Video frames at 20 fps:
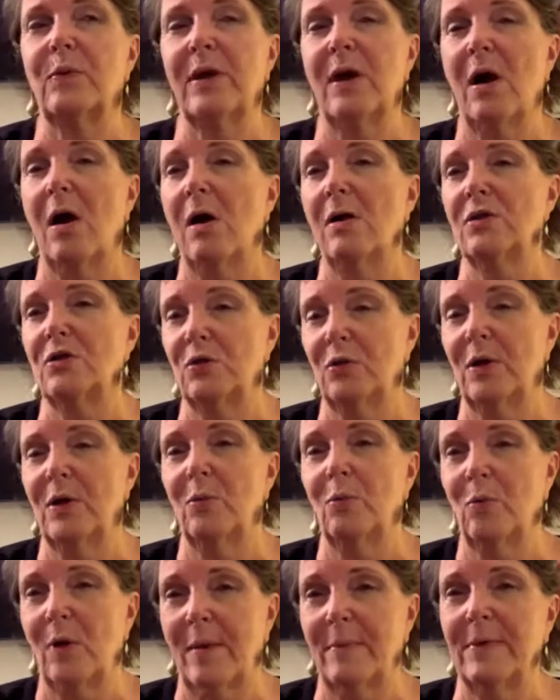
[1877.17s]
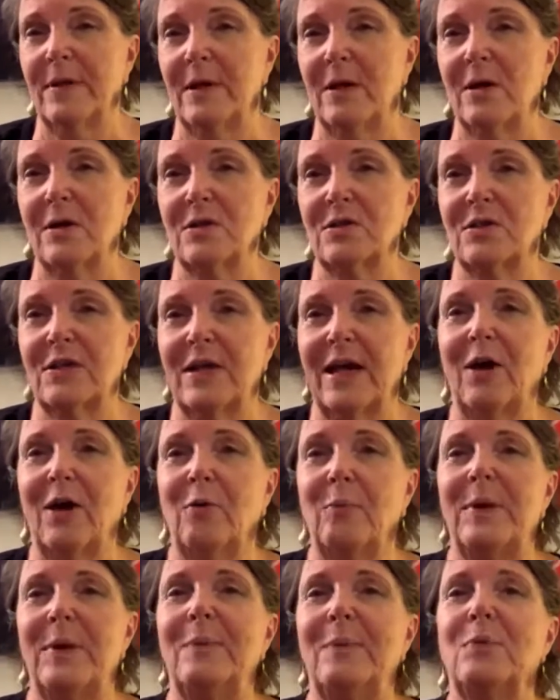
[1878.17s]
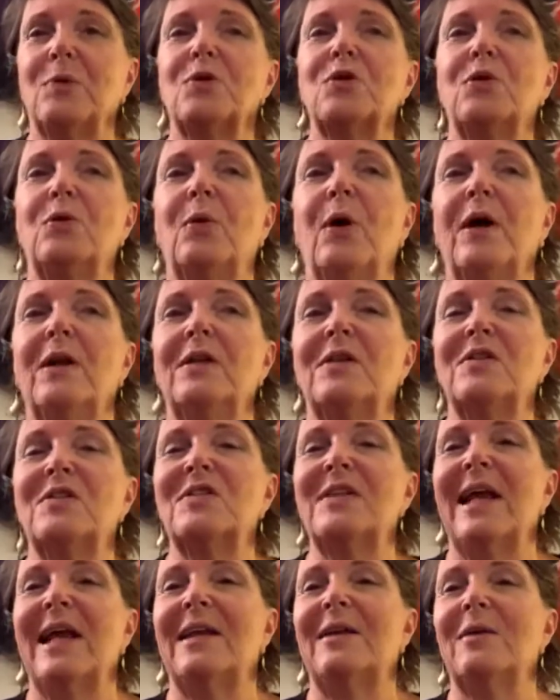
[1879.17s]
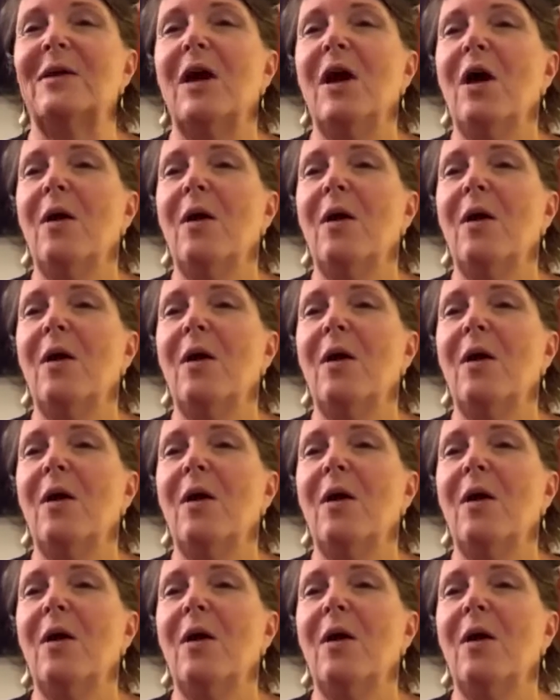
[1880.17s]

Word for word: We are doing webinars to help people to understand